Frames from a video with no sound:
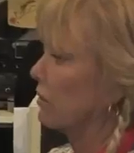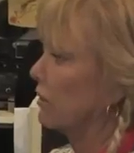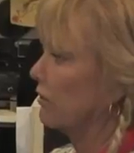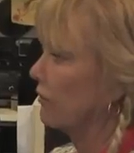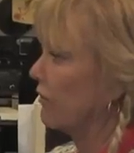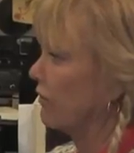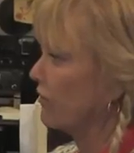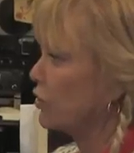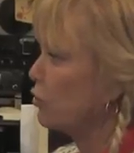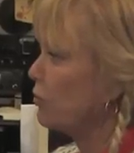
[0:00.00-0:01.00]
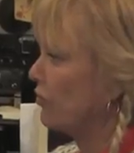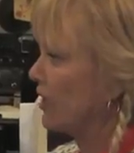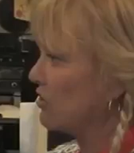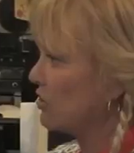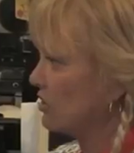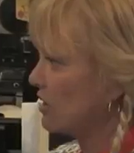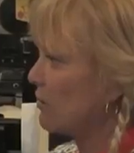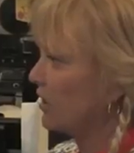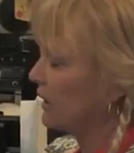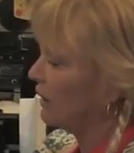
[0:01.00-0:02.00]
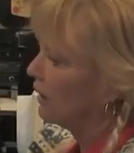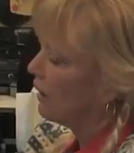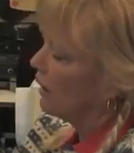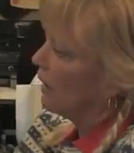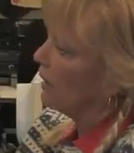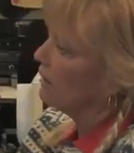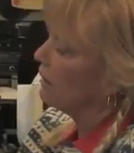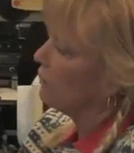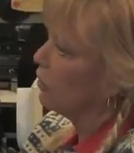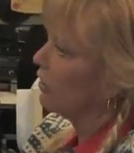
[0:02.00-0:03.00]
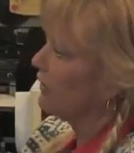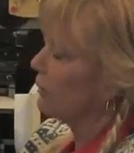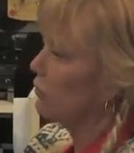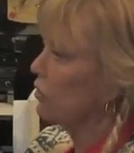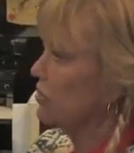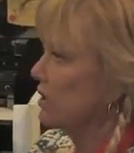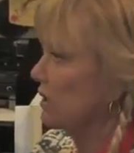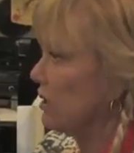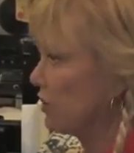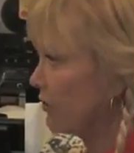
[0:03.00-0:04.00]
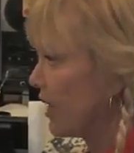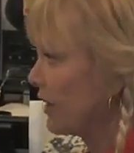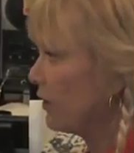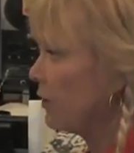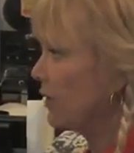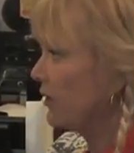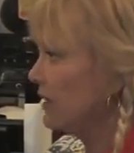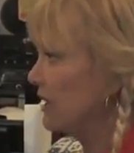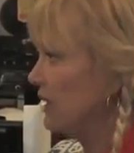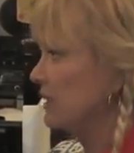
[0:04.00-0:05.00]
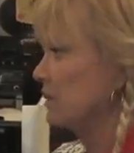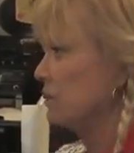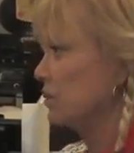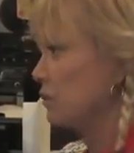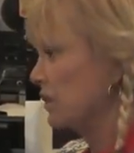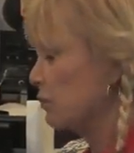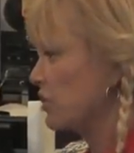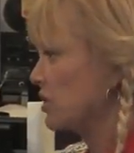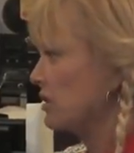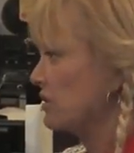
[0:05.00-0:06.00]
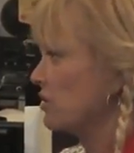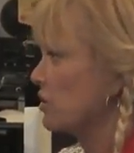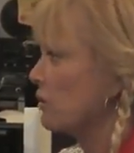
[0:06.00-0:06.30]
or super rich or somebody, and one of them was in Colorado underneath, and there was one in Washington and